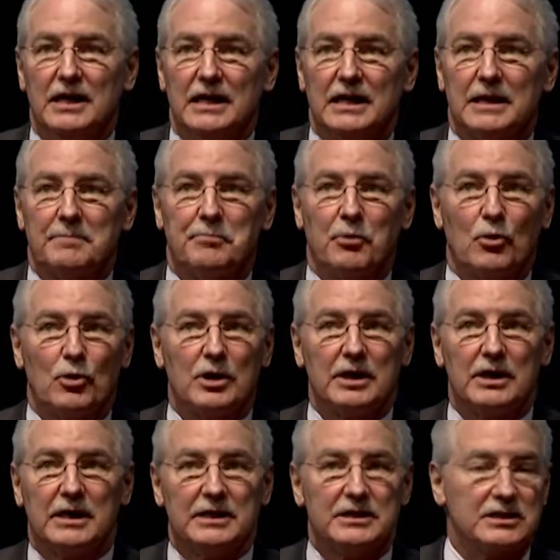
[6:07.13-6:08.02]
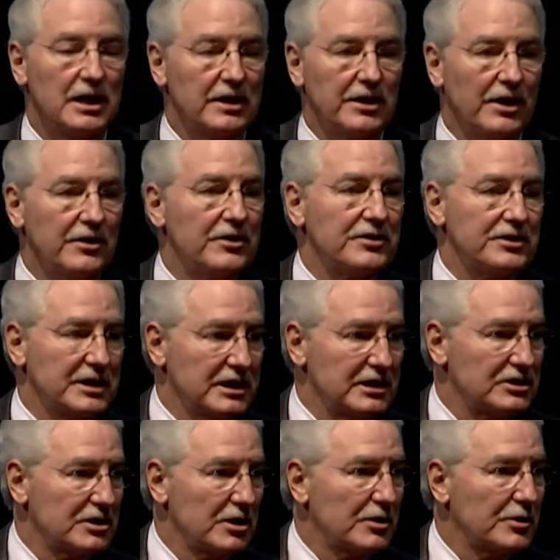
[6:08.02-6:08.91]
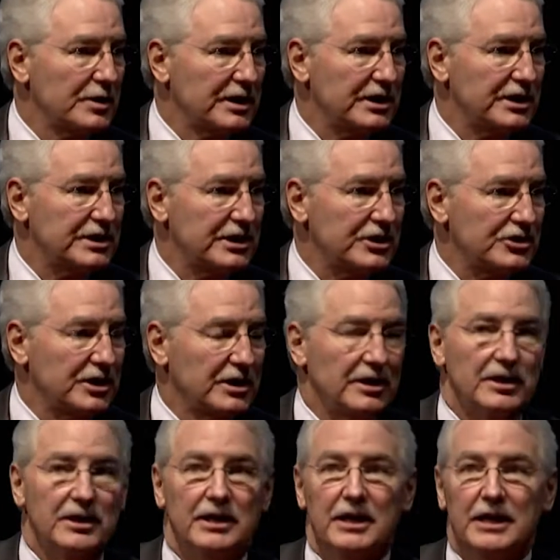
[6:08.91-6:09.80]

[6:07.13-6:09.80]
The board has done other things, though, in addition,